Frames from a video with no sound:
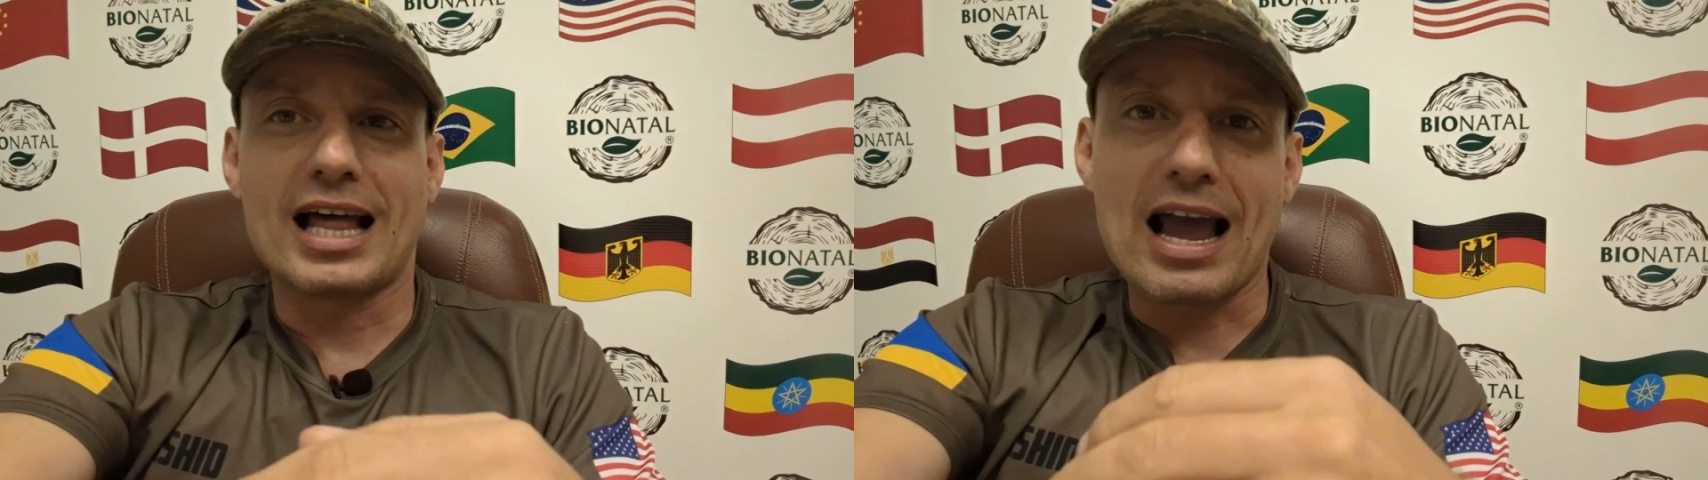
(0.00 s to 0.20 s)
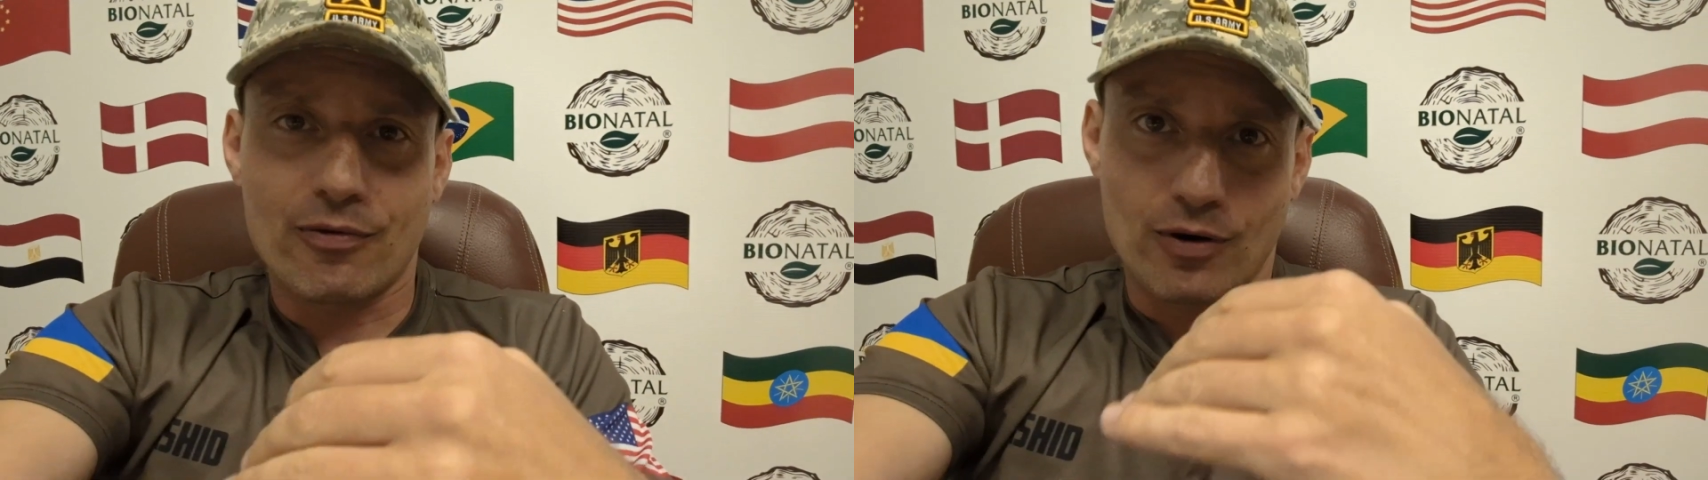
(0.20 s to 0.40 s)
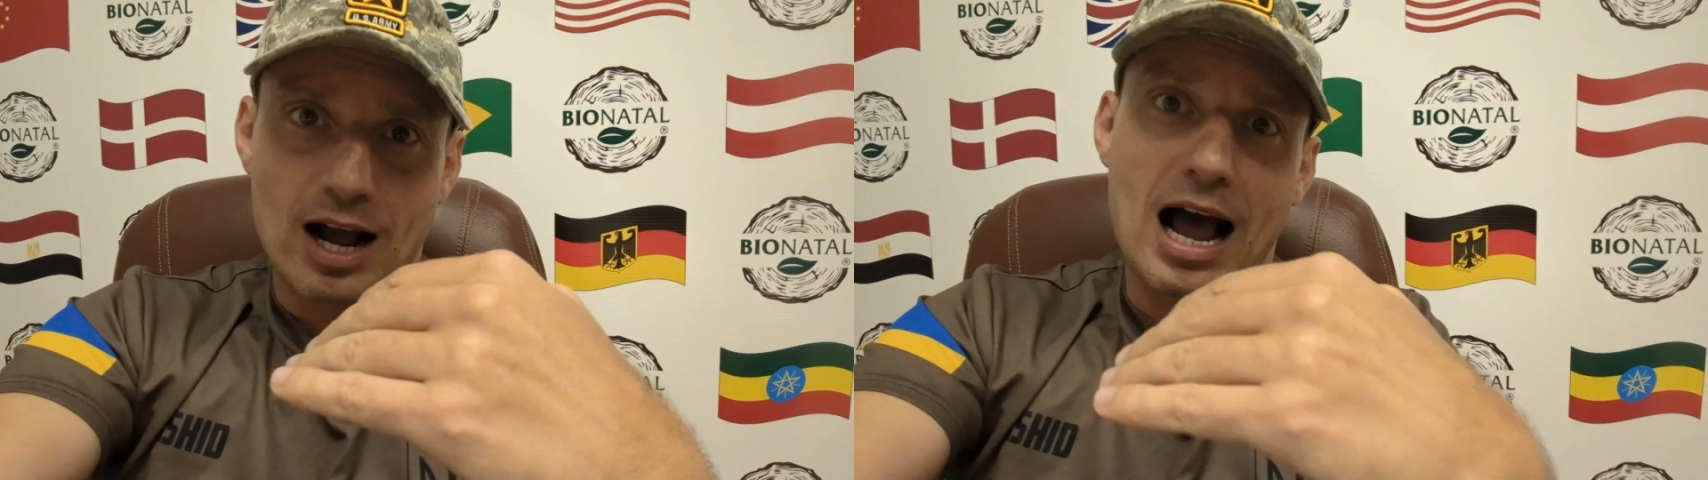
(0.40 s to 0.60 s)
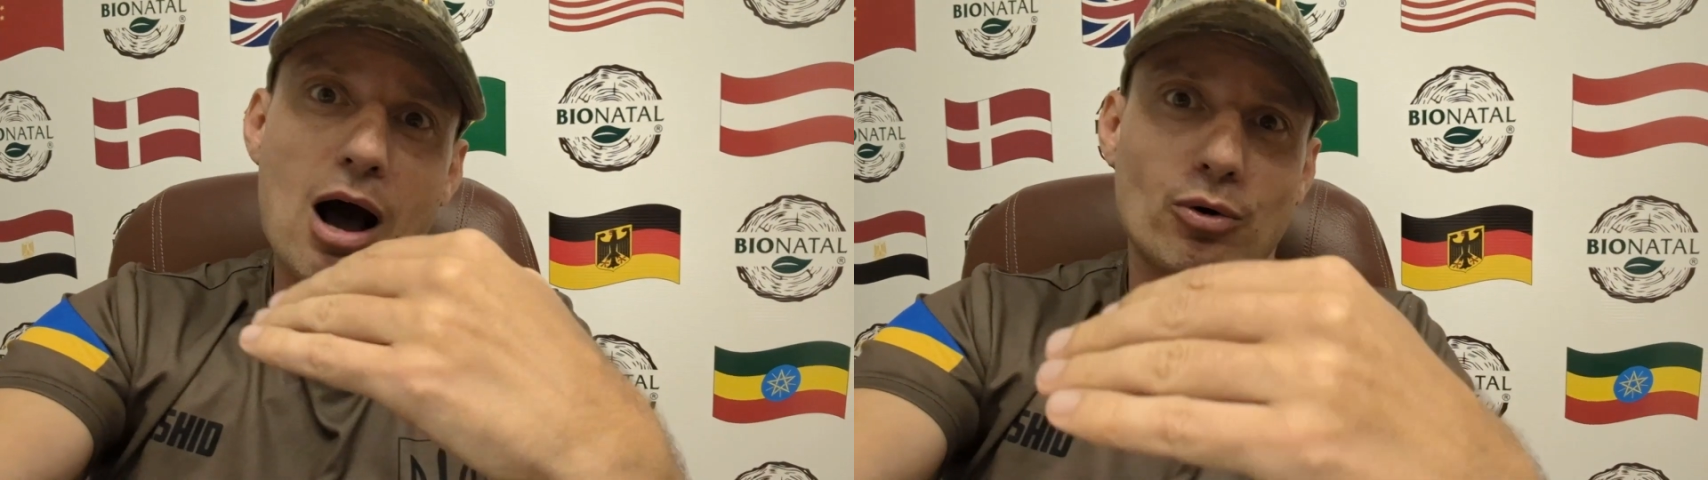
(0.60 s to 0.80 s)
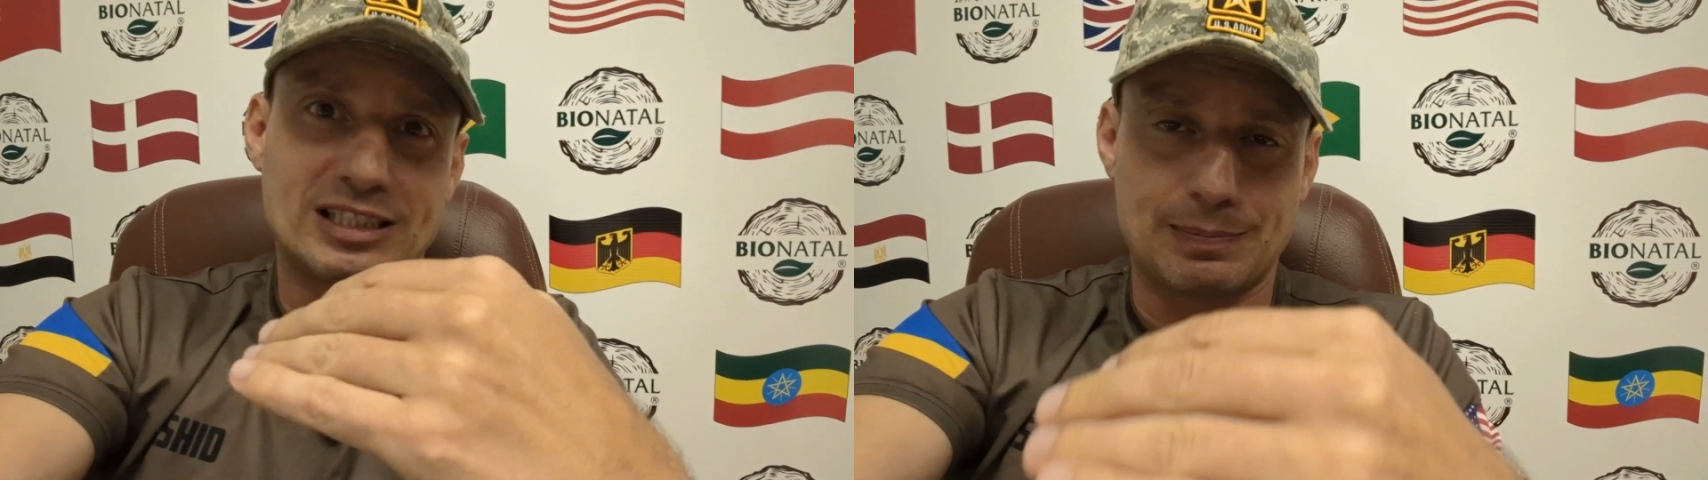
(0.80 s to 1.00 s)
life, uh,
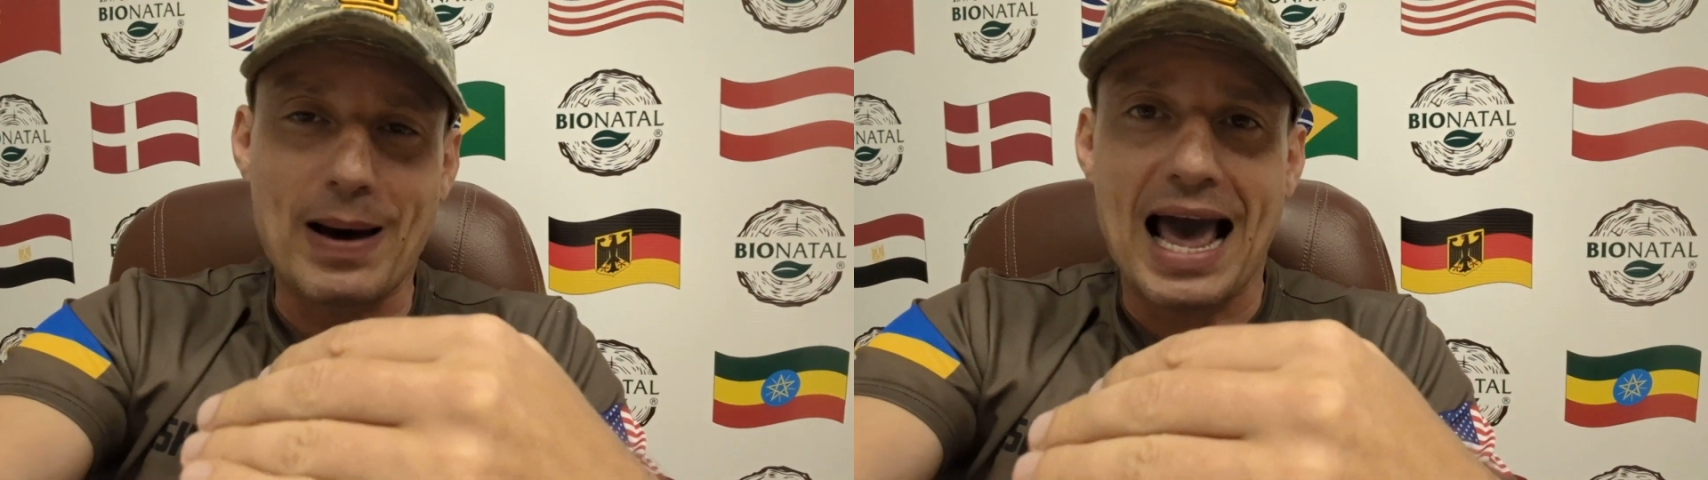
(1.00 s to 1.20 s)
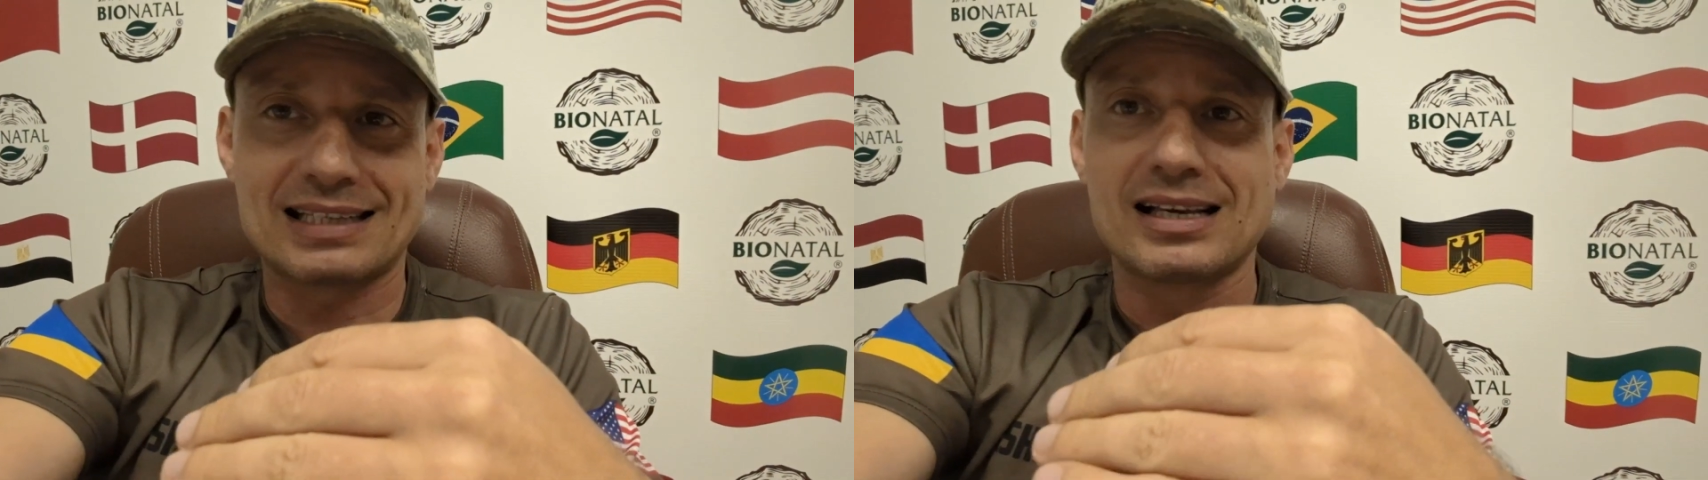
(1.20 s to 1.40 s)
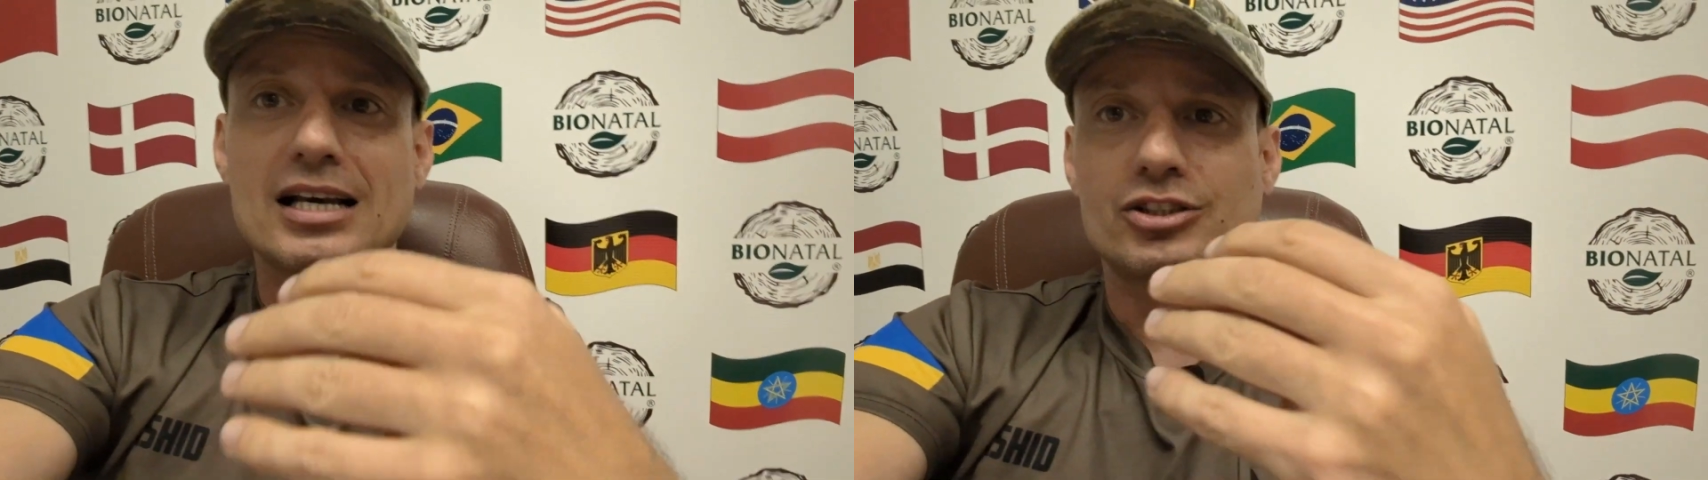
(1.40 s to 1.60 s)
how it's passed.